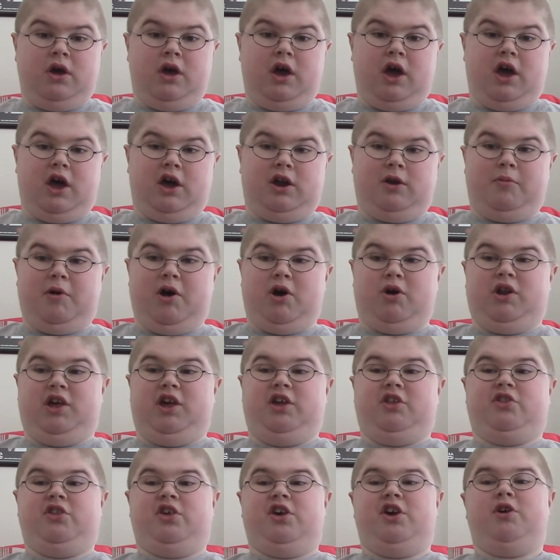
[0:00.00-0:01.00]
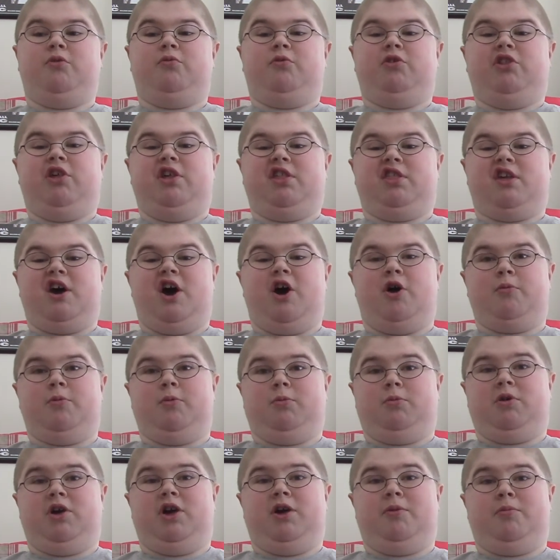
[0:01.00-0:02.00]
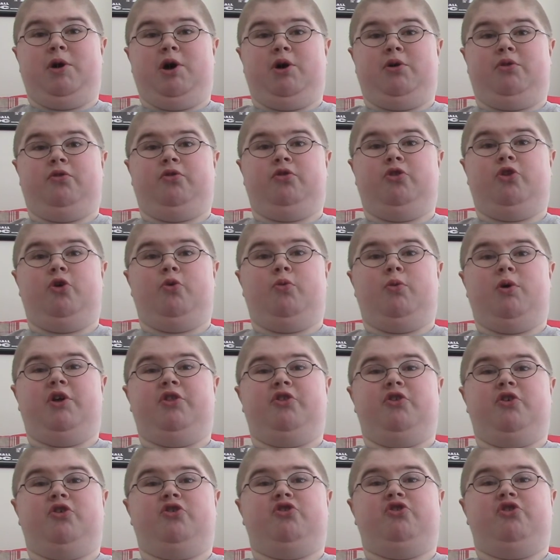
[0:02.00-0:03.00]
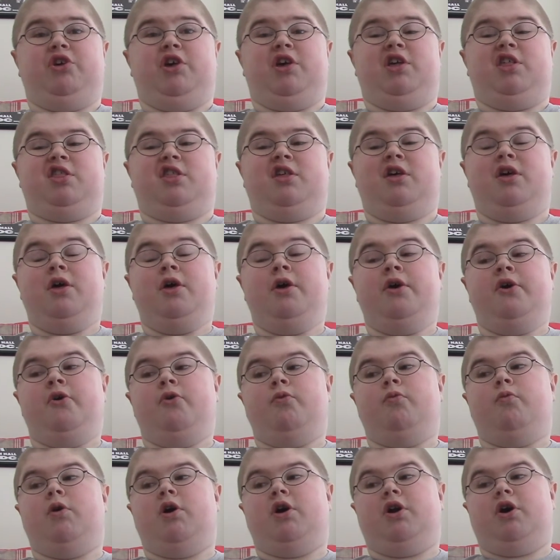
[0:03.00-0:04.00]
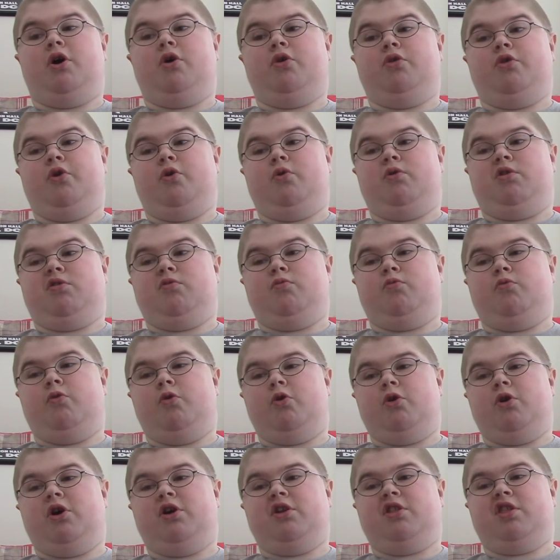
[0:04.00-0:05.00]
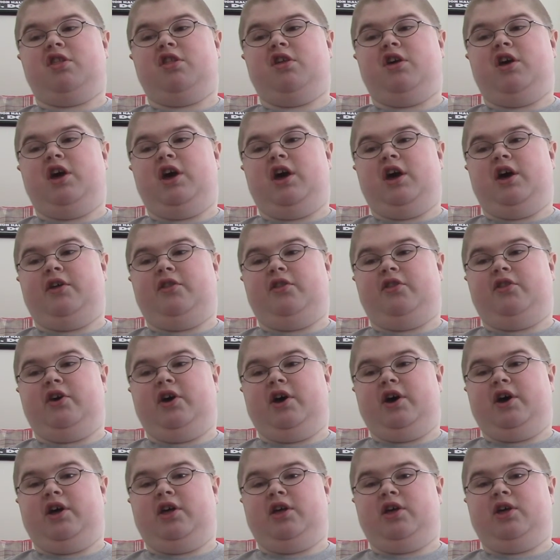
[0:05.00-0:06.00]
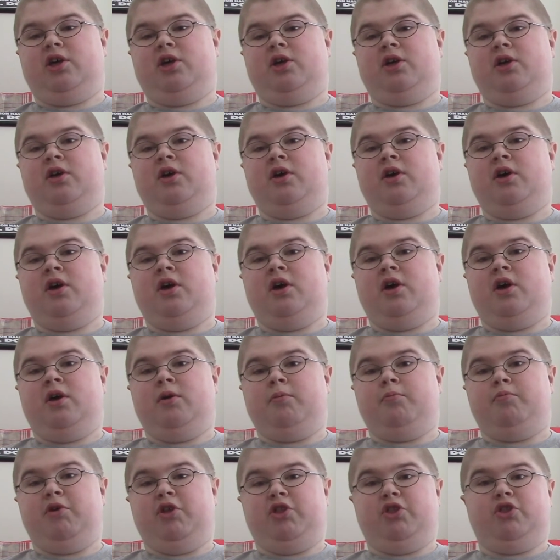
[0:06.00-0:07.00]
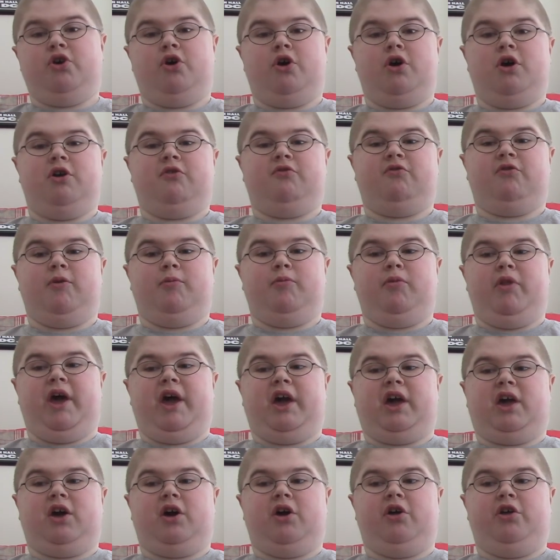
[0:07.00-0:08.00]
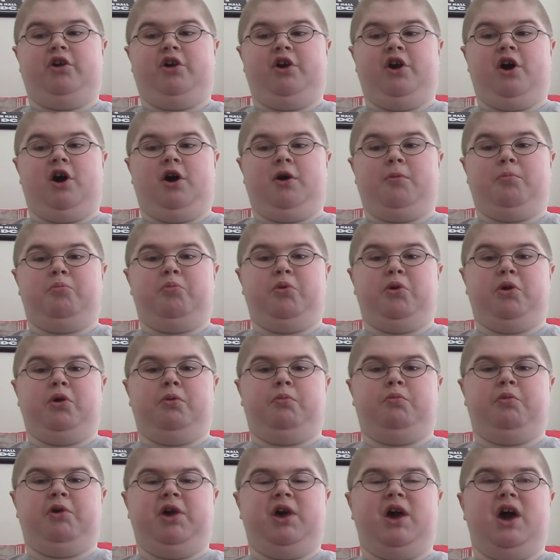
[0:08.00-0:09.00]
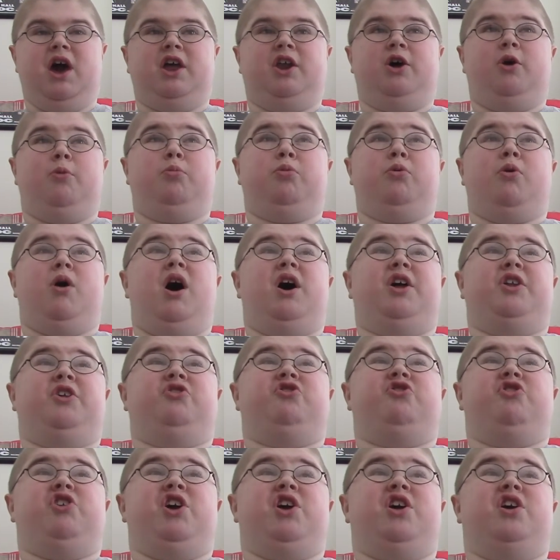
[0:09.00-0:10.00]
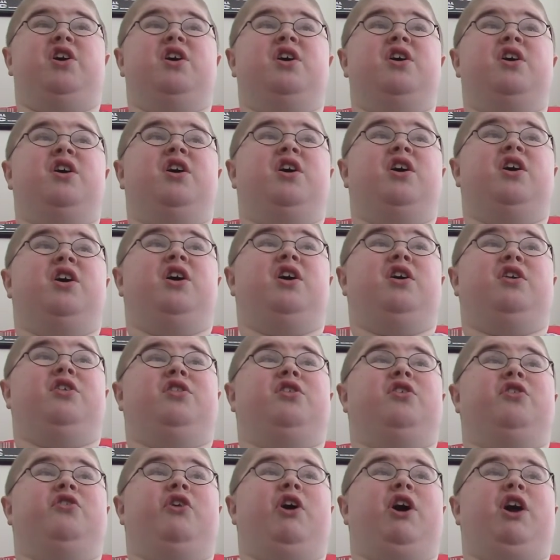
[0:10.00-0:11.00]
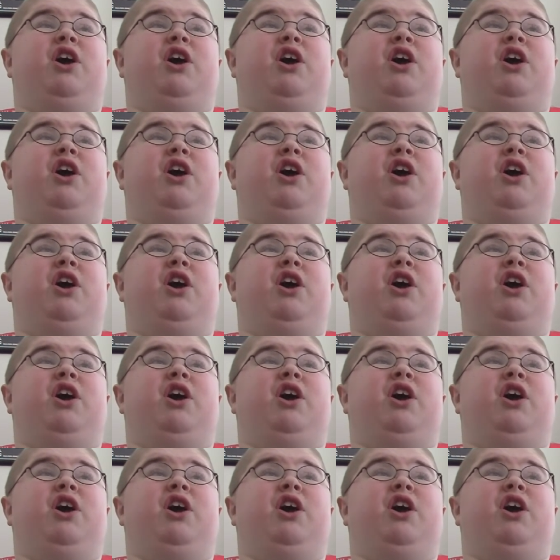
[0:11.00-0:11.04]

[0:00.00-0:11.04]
At about 18 when this album came out. No wonder she's won all those awards and been turned from a young piano prodigy into